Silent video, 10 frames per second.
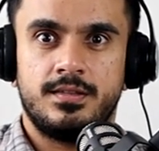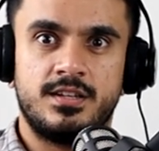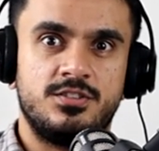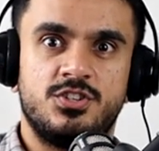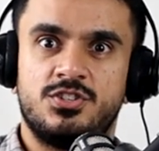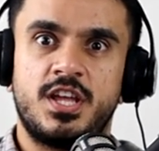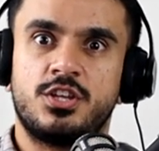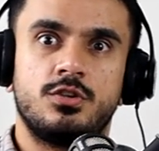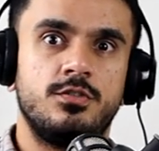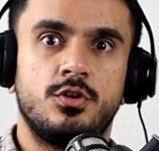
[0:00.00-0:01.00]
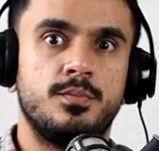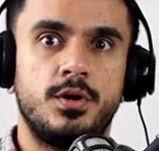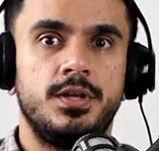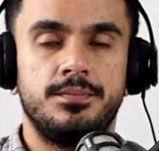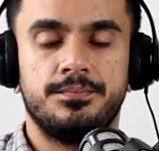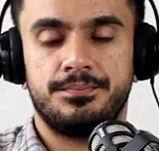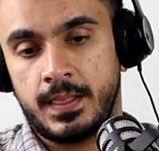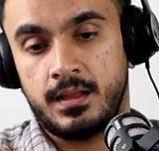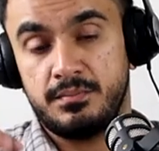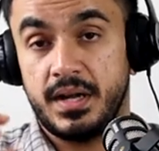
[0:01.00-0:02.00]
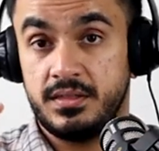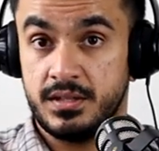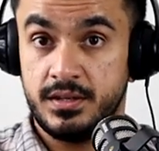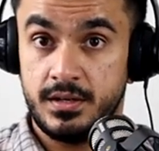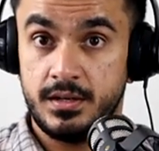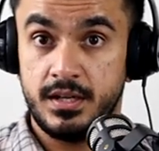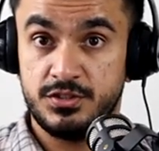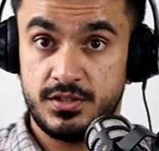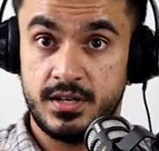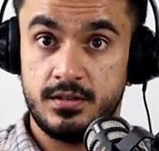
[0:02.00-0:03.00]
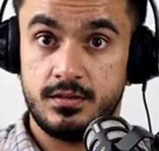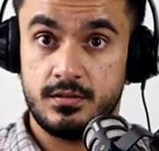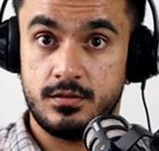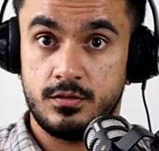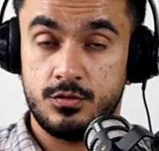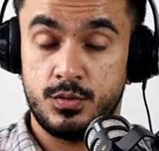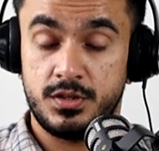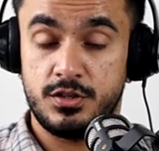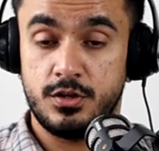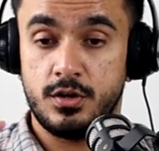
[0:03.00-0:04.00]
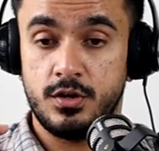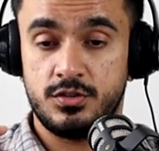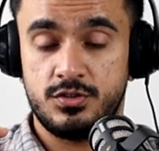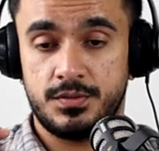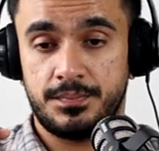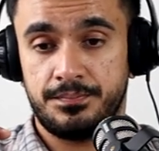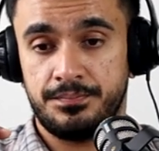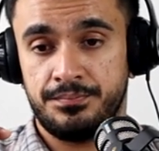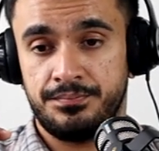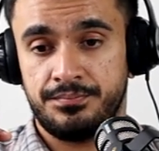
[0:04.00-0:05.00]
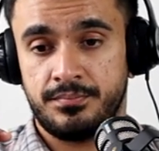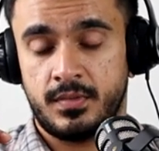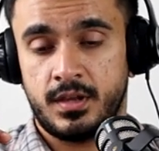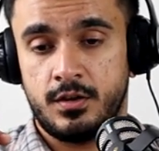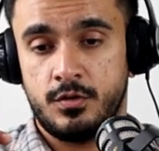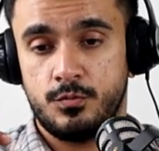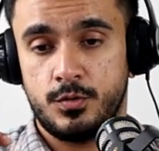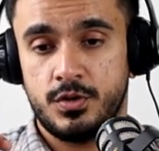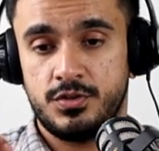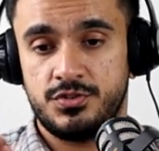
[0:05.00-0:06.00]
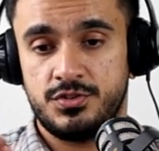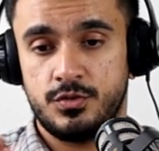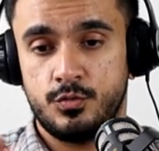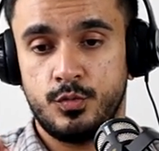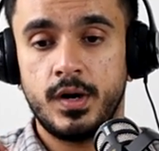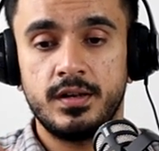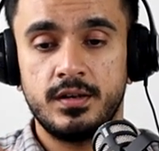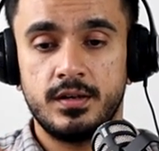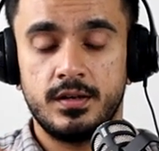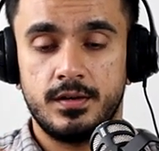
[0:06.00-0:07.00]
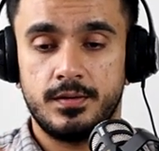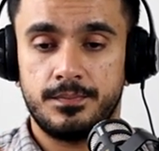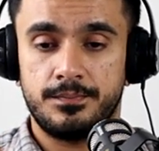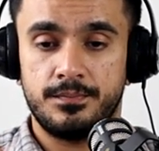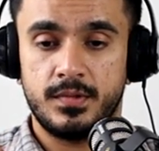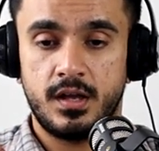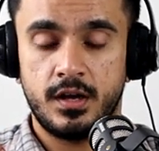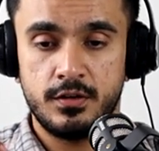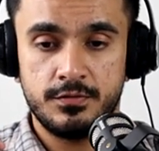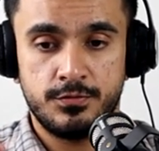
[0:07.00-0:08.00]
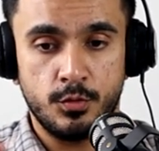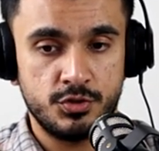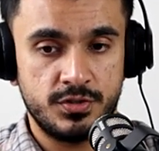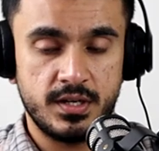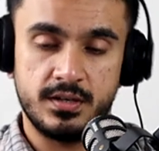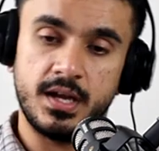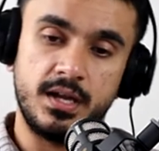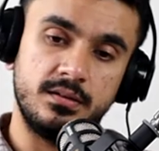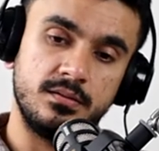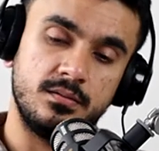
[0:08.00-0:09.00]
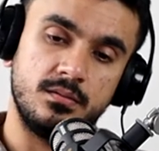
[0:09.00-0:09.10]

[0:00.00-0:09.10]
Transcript: that just takes over your body. My third incident with the dogs was one unfortunate night